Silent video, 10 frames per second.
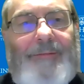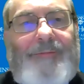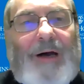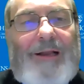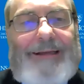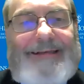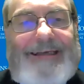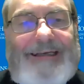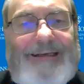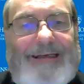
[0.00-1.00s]

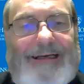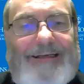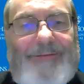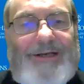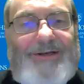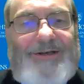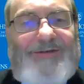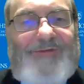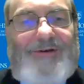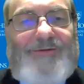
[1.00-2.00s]
policy dimensions
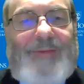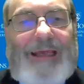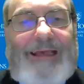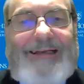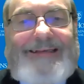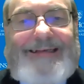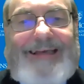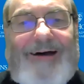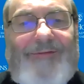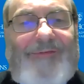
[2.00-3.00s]
for Japan
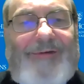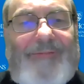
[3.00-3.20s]
itself.